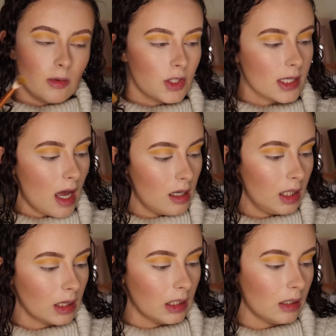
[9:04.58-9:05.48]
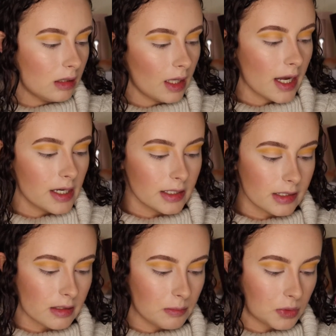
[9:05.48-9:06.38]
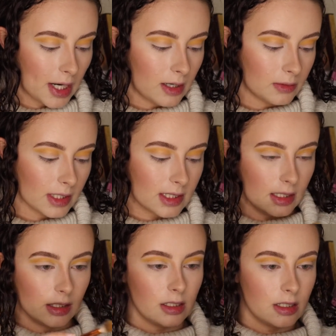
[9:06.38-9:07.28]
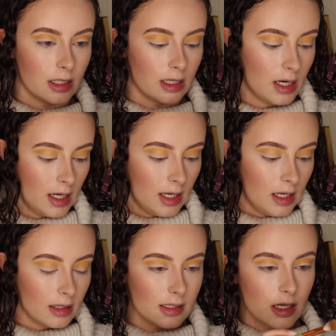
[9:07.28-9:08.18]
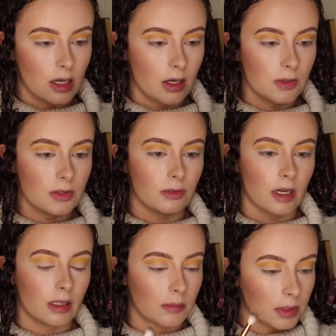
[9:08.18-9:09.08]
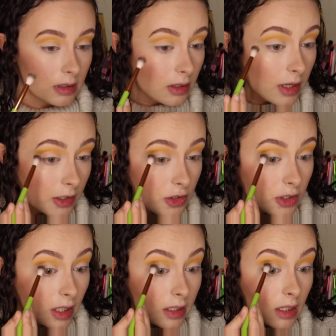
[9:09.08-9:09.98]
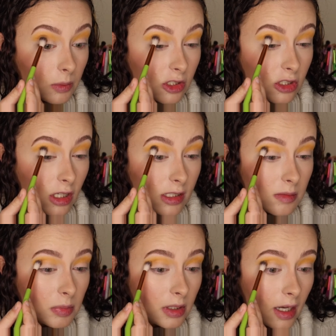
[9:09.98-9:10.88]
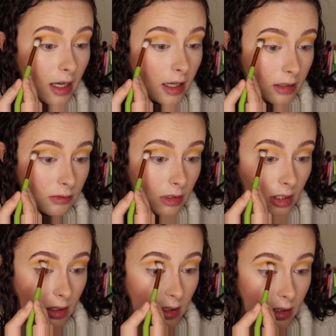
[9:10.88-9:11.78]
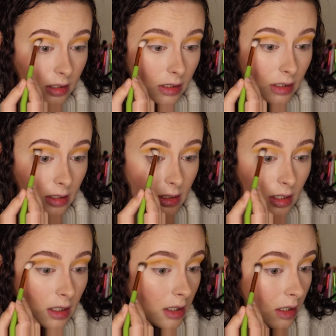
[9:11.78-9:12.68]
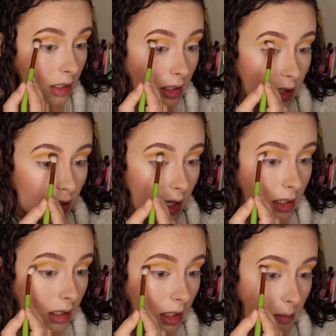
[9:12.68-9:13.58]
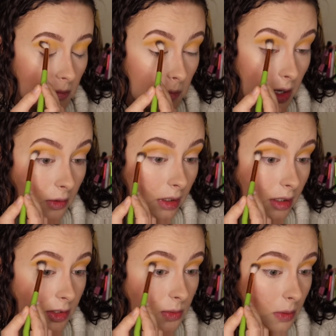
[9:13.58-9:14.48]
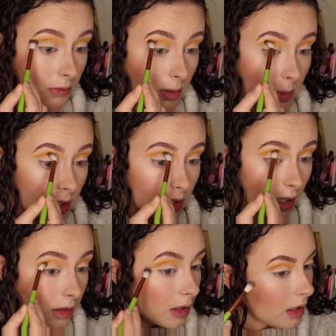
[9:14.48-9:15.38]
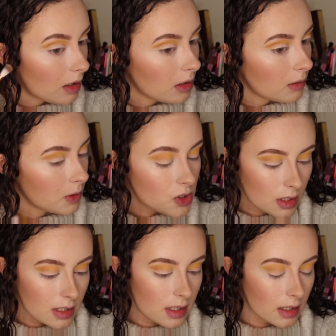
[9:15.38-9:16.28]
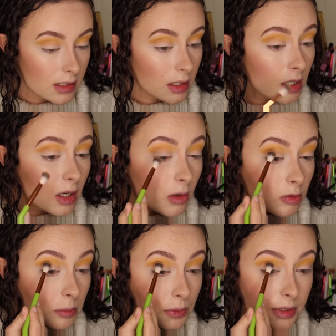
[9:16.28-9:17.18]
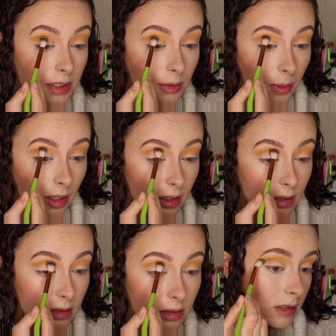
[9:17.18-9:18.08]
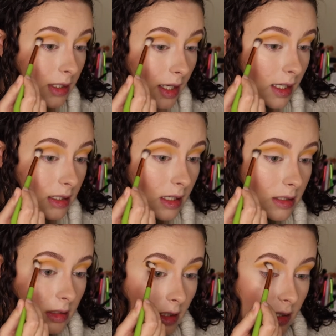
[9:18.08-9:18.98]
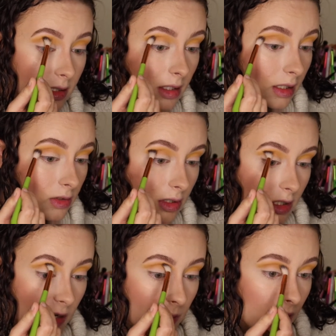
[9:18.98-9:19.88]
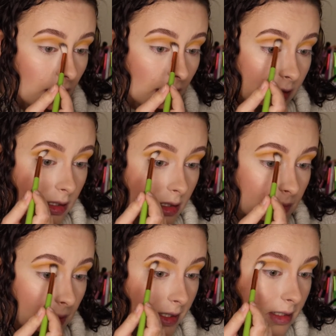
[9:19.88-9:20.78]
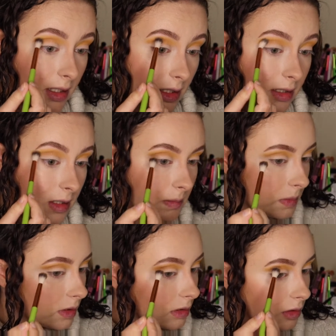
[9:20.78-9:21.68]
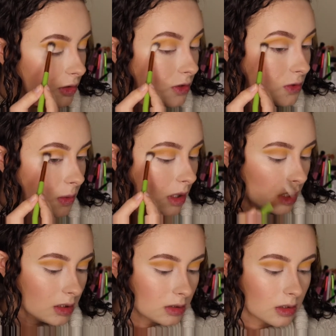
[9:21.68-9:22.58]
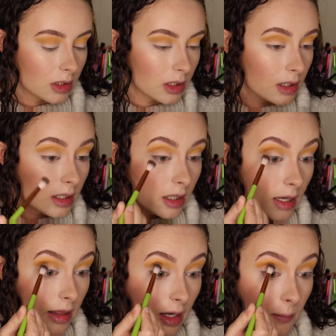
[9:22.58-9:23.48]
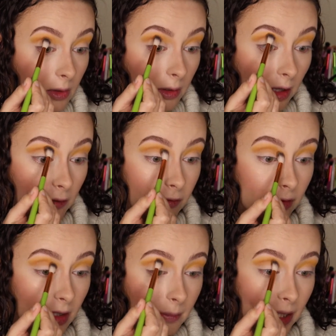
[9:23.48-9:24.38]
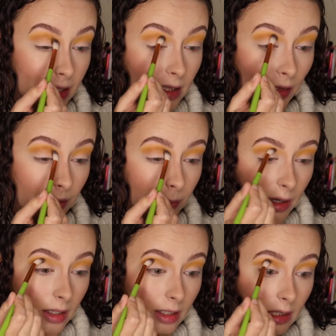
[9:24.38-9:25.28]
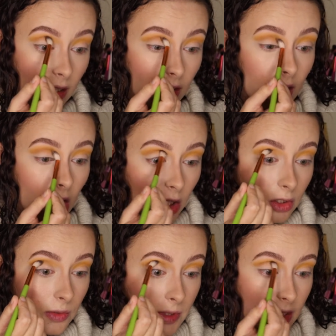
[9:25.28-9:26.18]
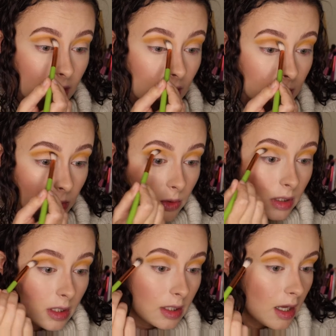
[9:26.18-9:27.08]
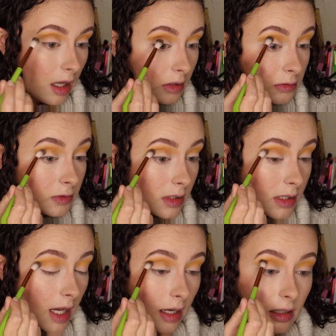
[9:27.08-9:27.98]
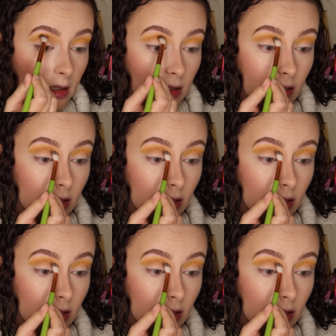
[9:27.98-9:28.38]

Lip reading: which is kind of the lightest brown that's in here. And that's going to go directly below that shade that we just put on right here. And kind of marry the two of them together, which looks like it's going to go over pretty well. So like I said, today's look is just going to be a nice, basic, simple, neutral look. And then we'll film another one using the more colorful side.